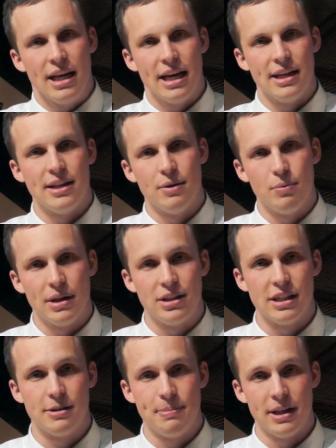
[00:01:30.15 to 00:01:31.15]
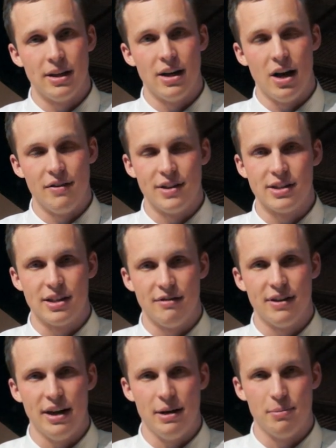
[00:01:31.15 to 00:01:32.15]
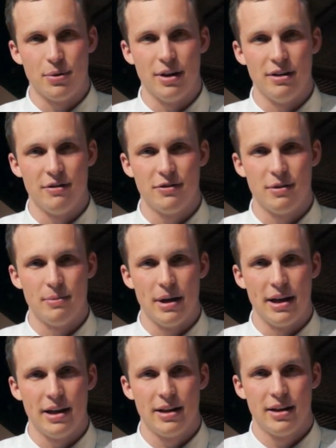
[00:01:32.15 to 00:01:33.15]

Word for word: and which has been obviously very important for my